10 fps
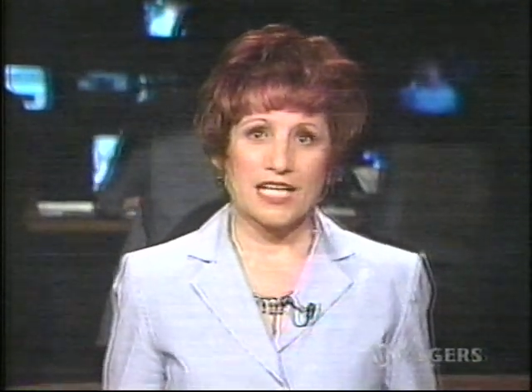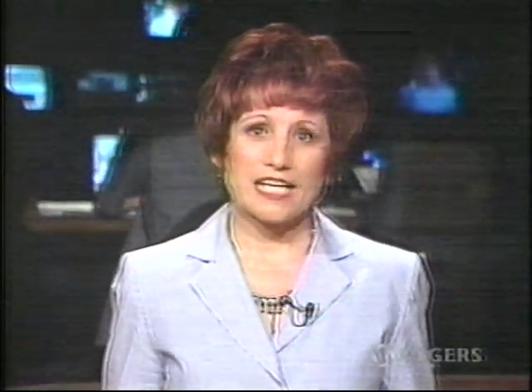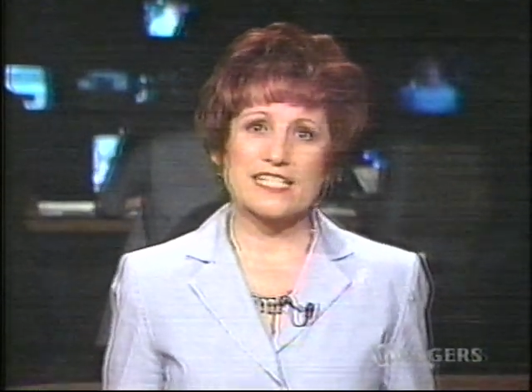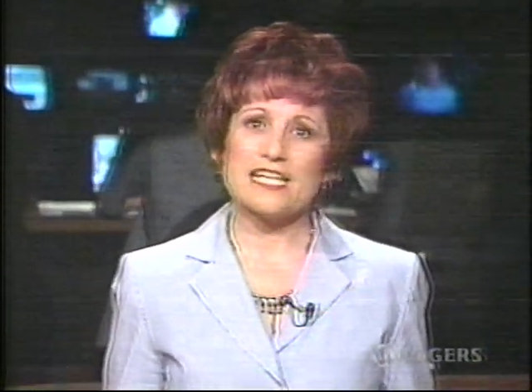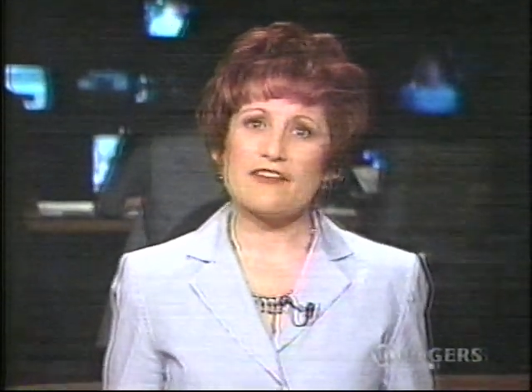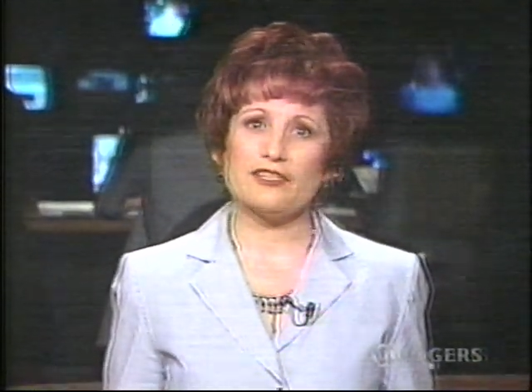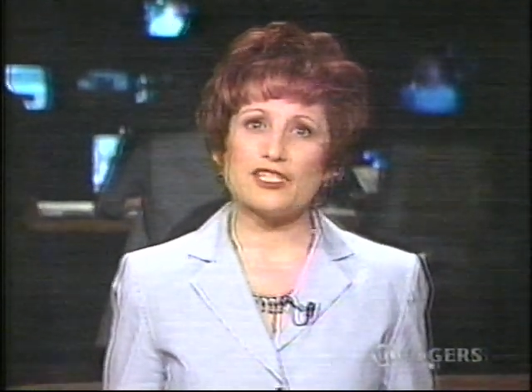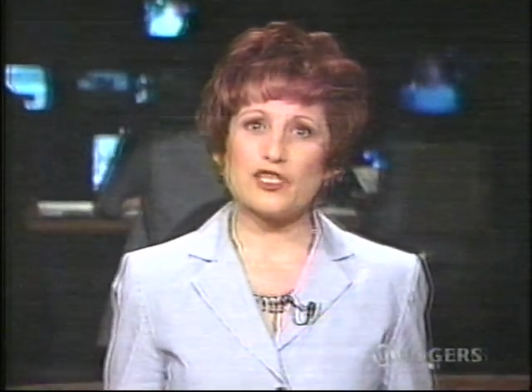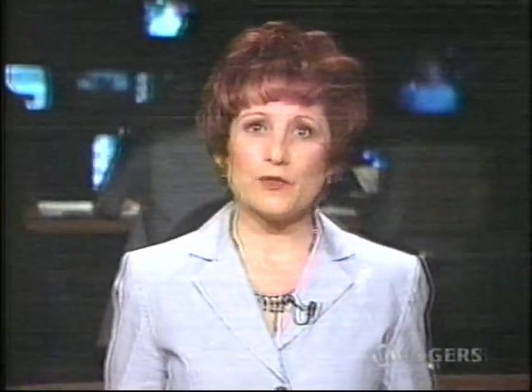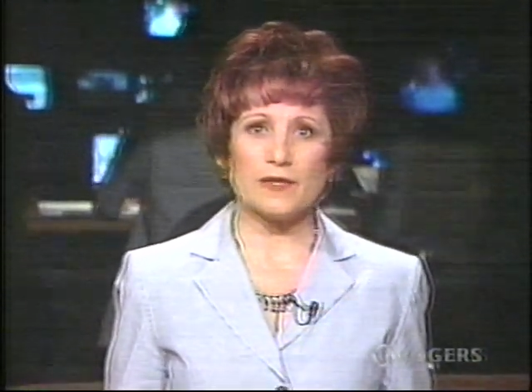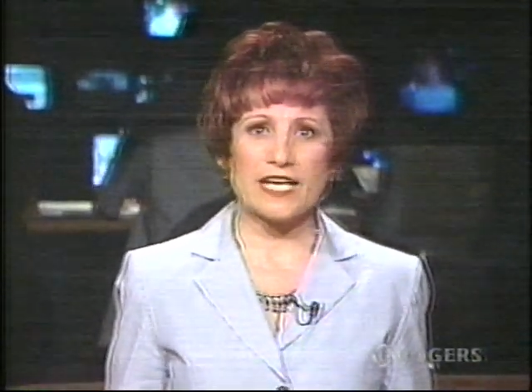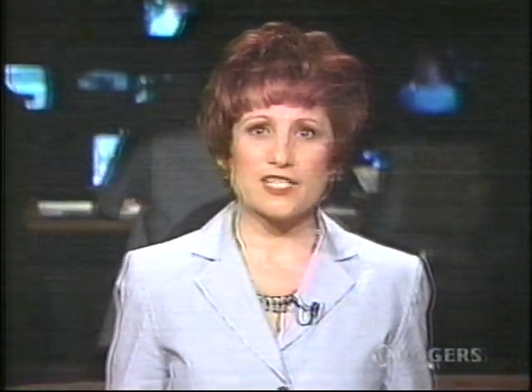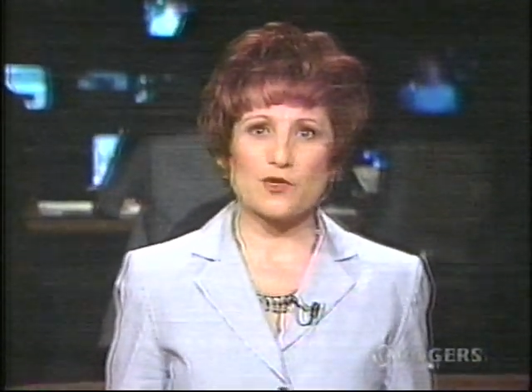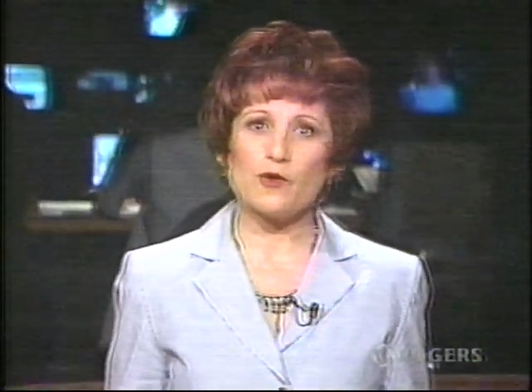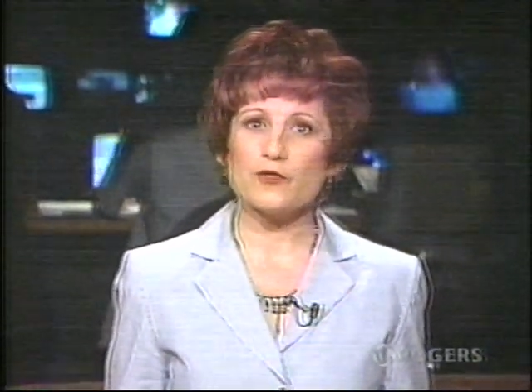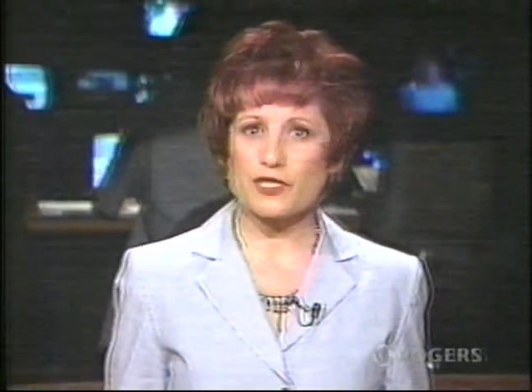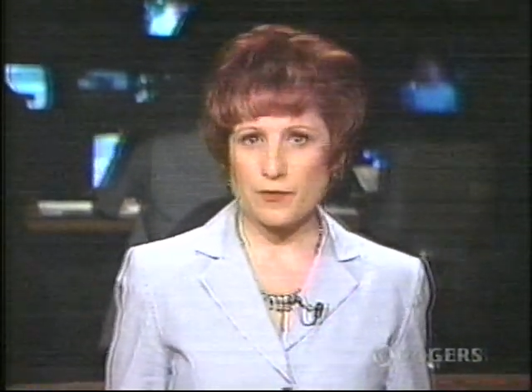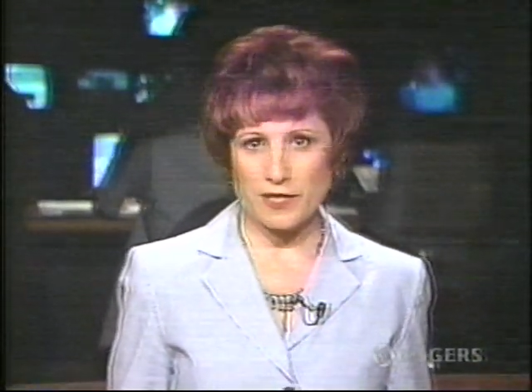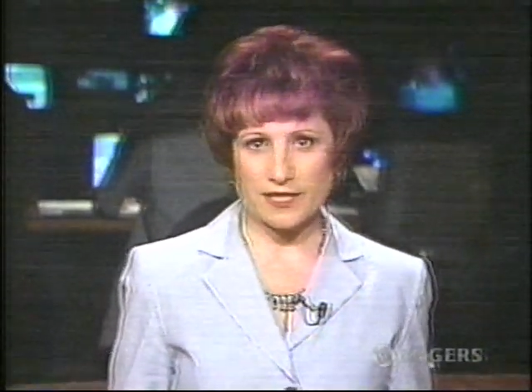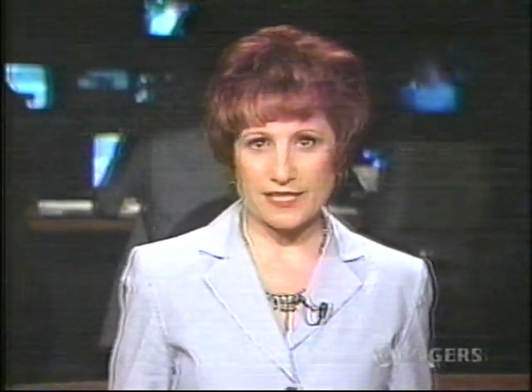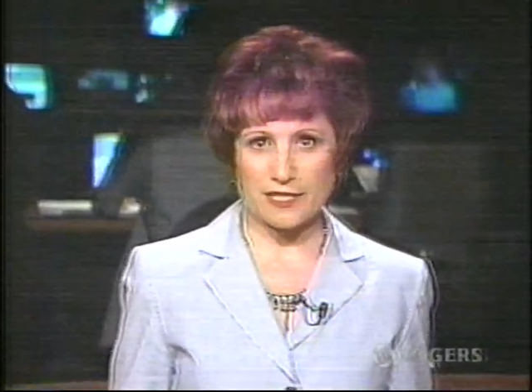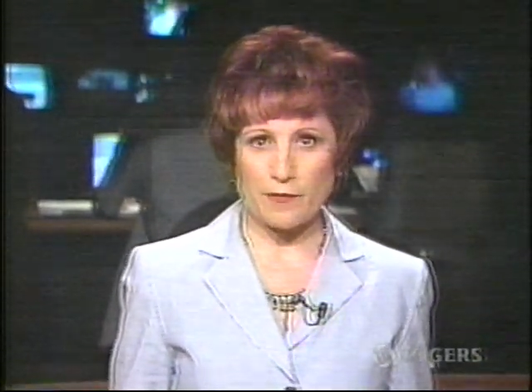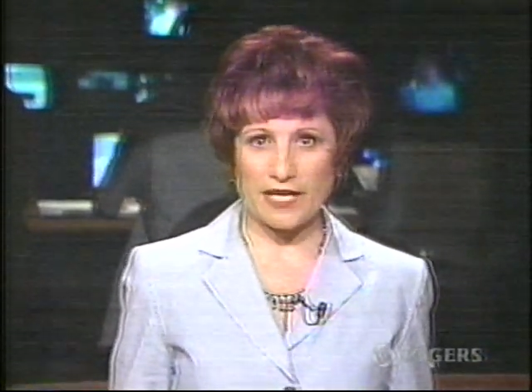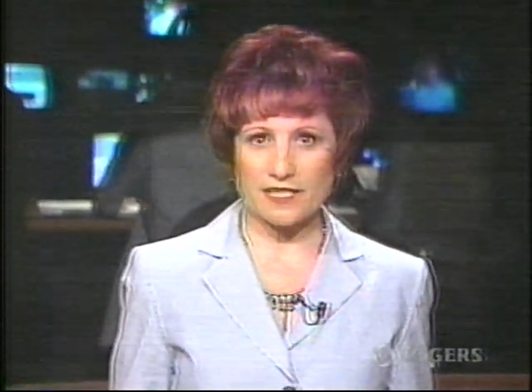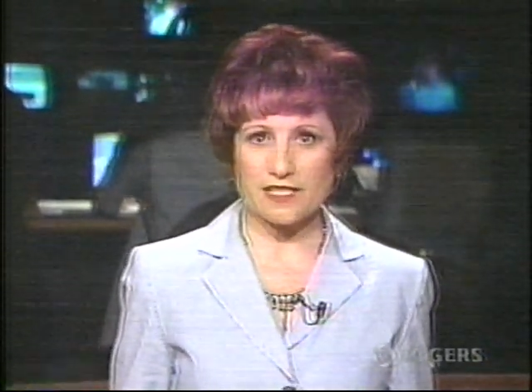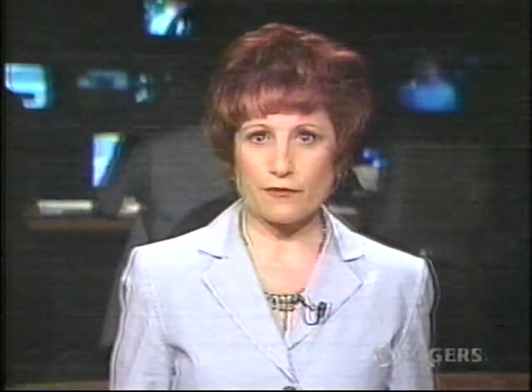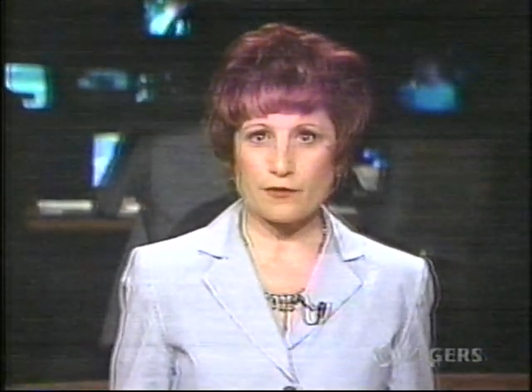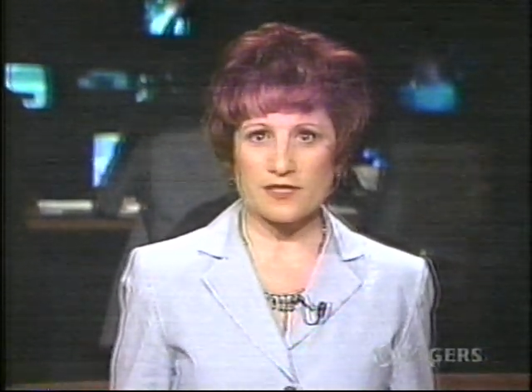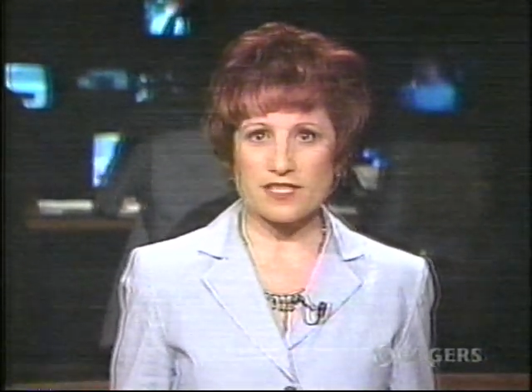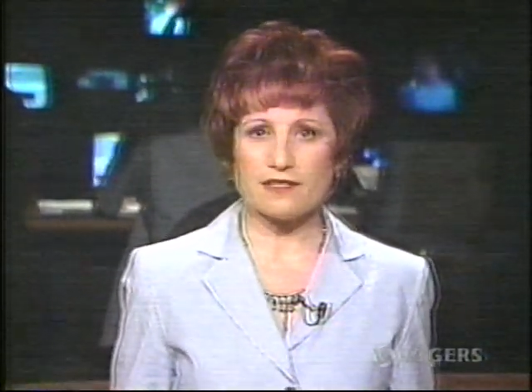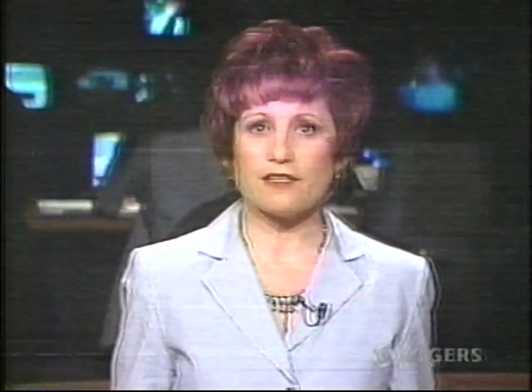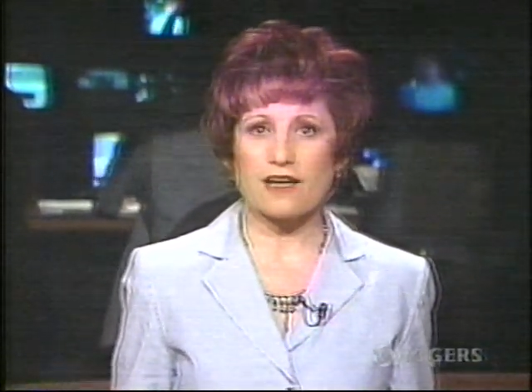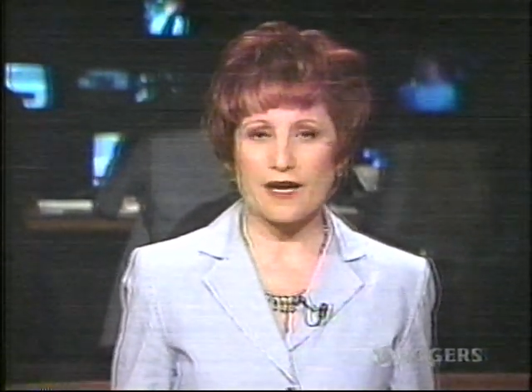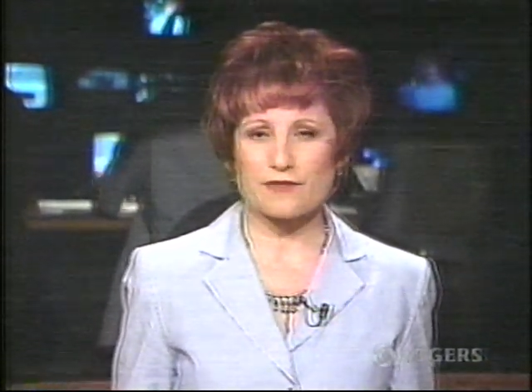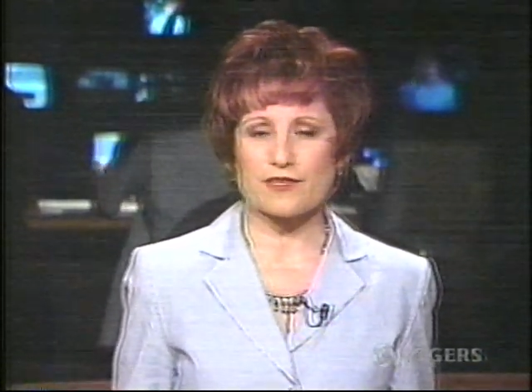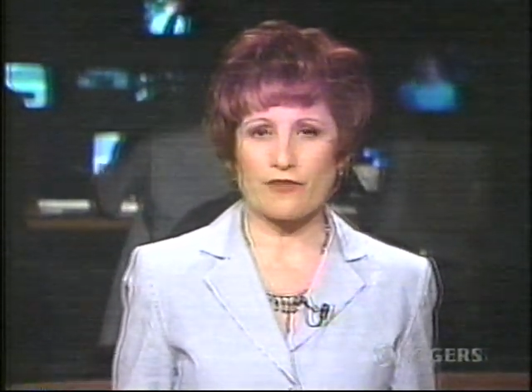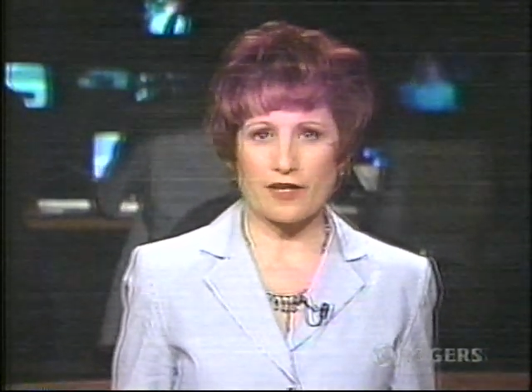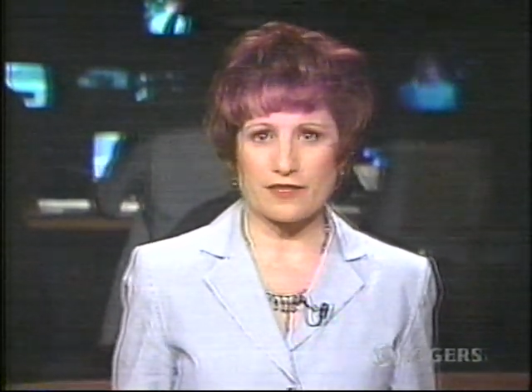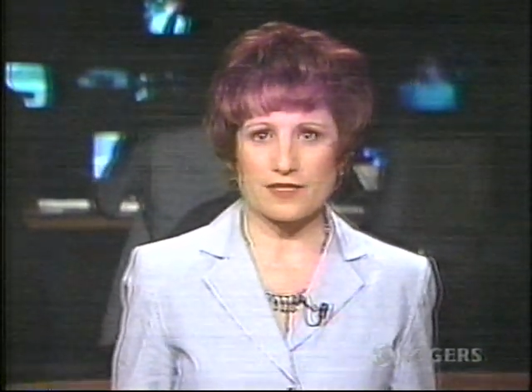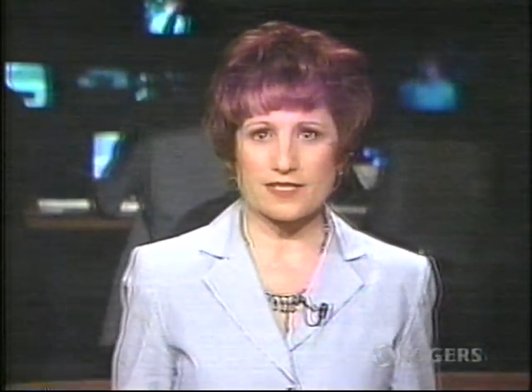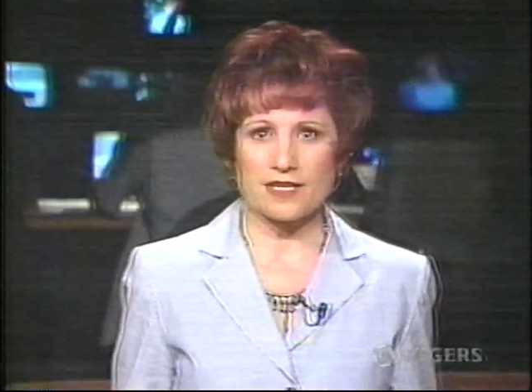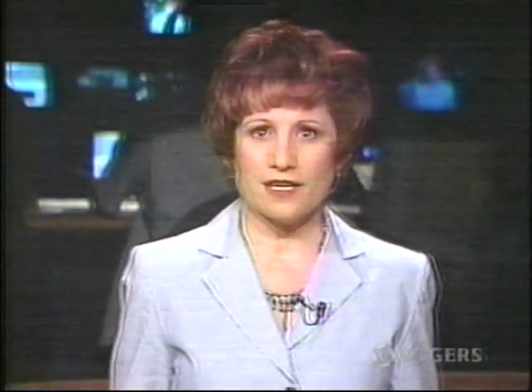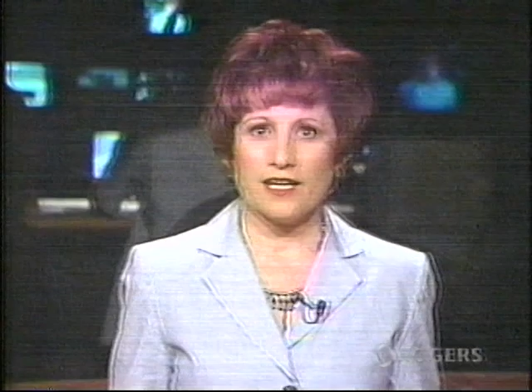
It's never too late or too early to make a difference in the lives of others.